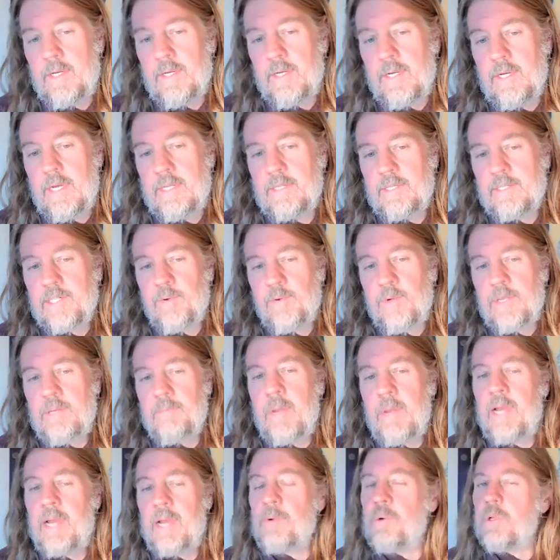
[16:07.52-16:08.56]
And so in
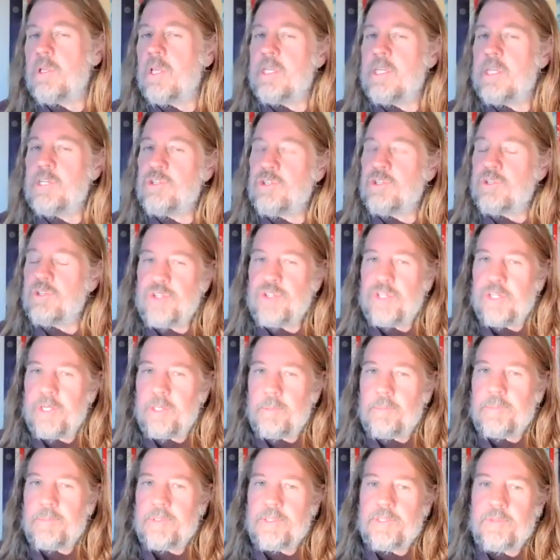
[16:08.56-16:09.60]
my
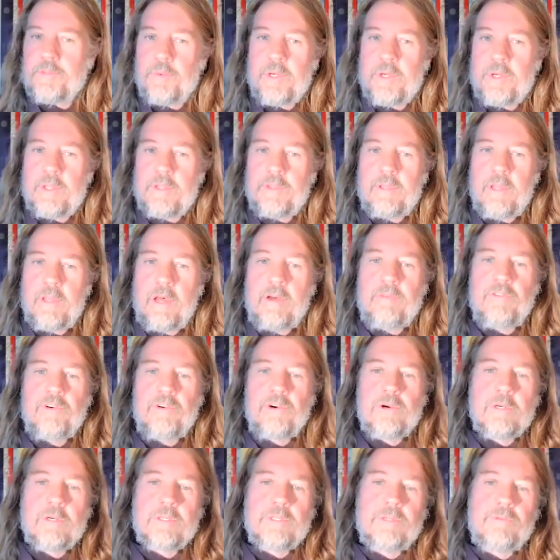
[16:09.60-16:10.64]
relationships with
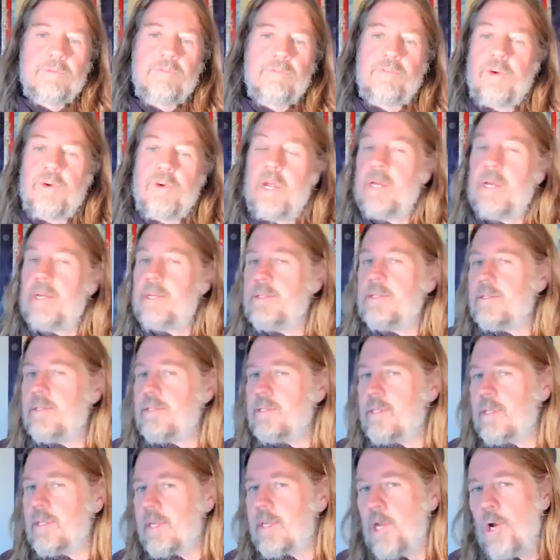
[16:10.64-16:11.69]
lovers and
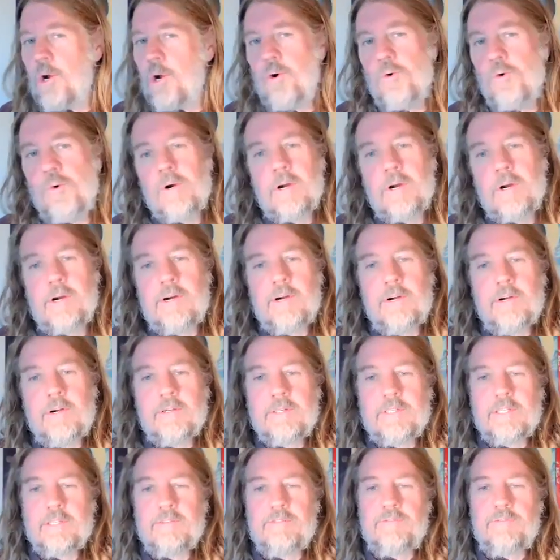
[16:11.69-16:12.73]
friends and
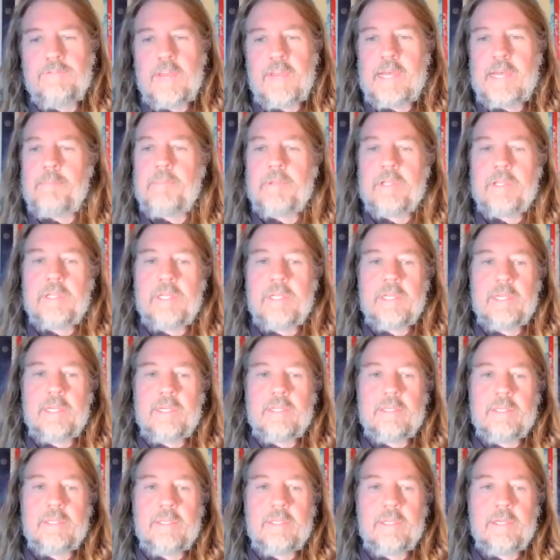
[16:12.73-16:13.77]
coworkers and family
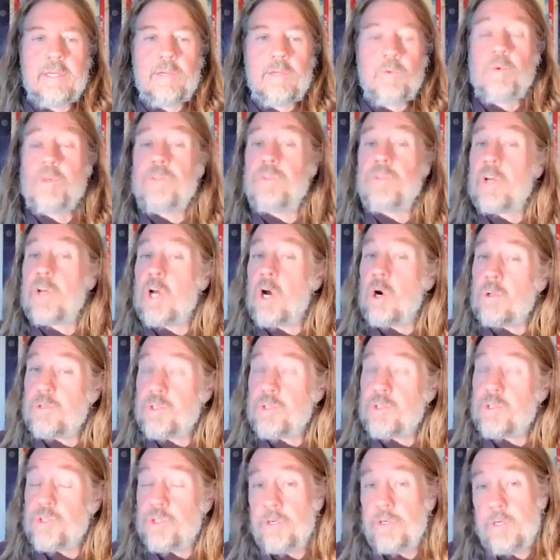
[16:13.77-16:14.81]
and with the
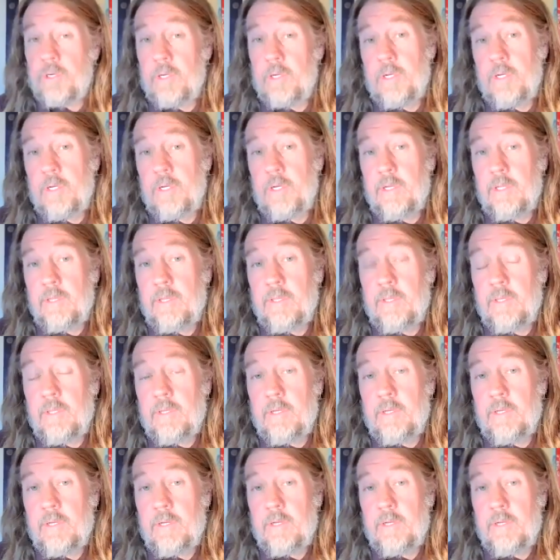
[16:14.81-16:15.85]
culture
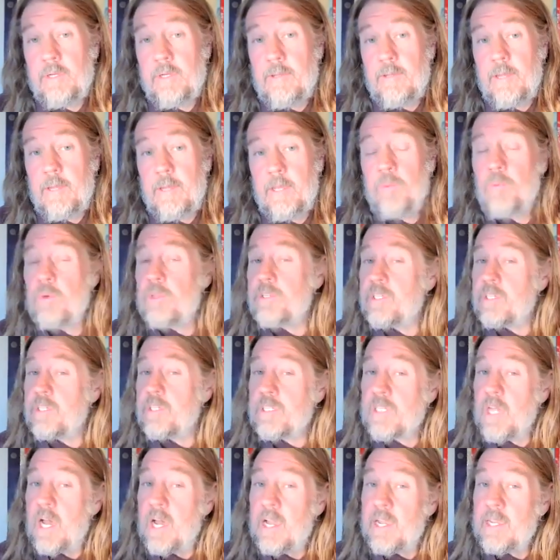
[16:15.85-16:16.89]
and with
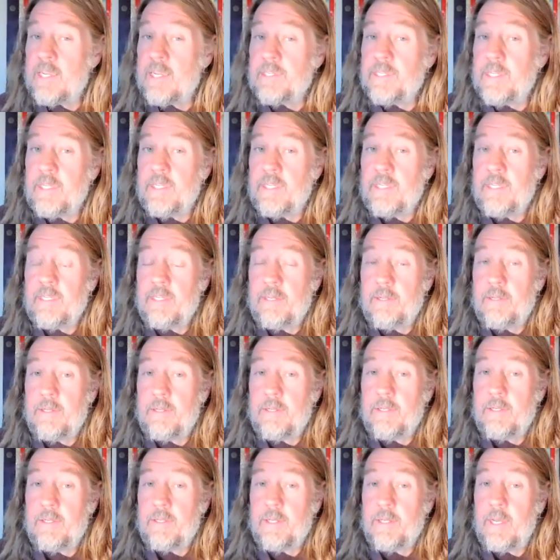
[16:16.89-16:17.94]
society
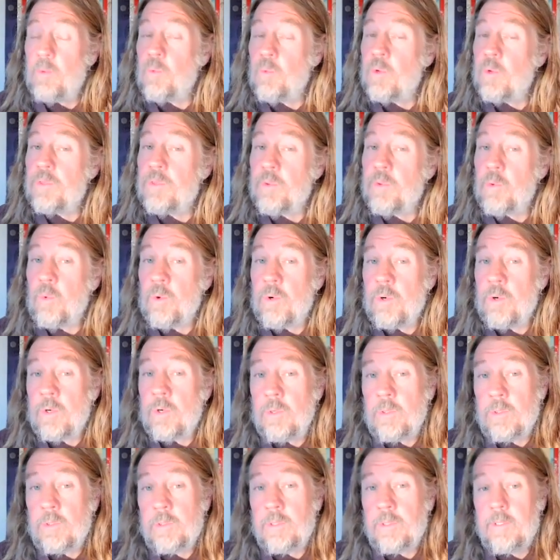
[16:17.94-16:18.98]
and with the
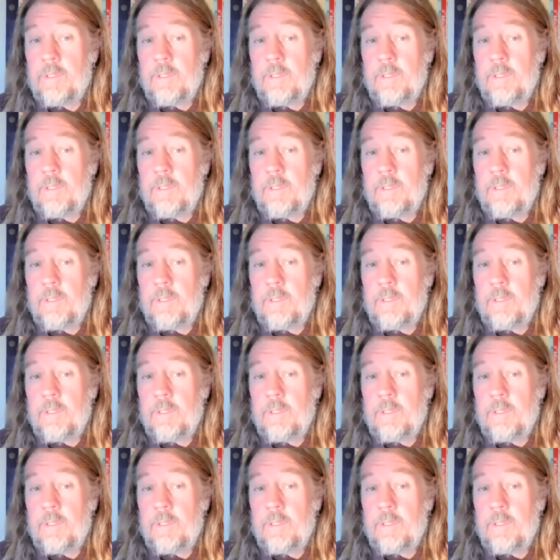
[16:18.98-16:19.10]
world,